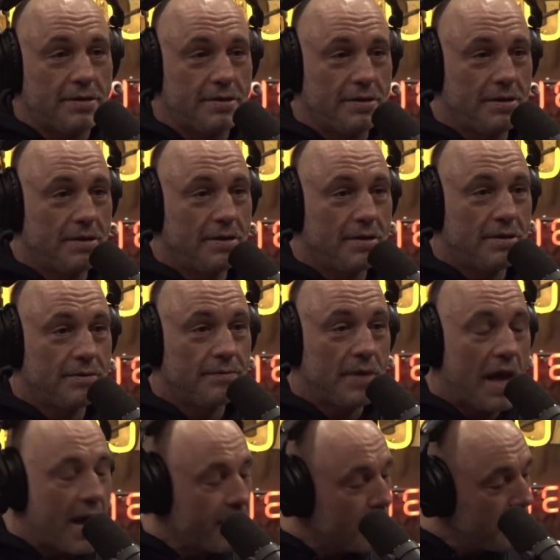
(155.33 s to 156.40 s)
Was everyone okay?
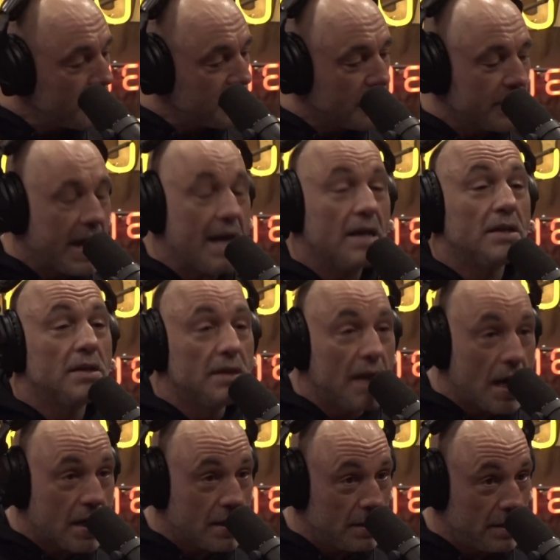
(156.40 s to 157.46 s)
Everyone was okay,
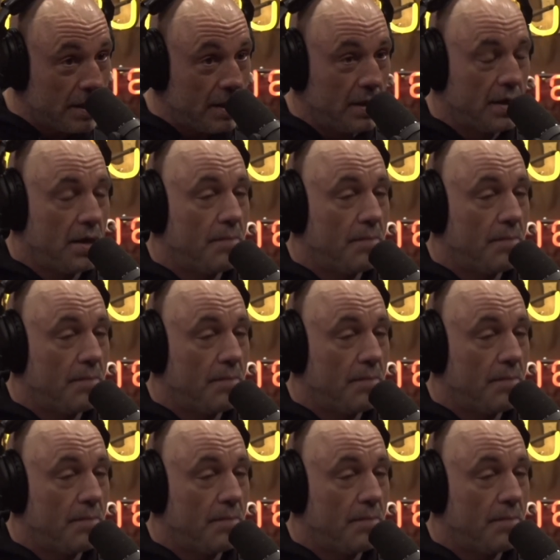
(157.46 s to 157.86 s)
luckily.